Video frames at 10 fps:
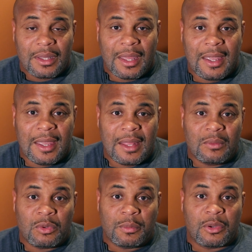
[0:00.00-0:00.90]

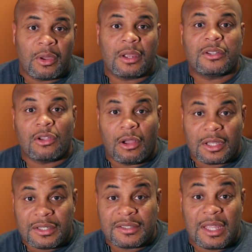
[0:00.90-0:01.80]
And with McGregor
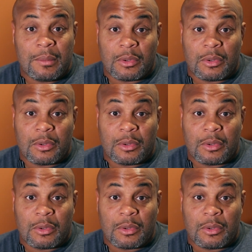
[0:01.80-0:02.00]
talking his name,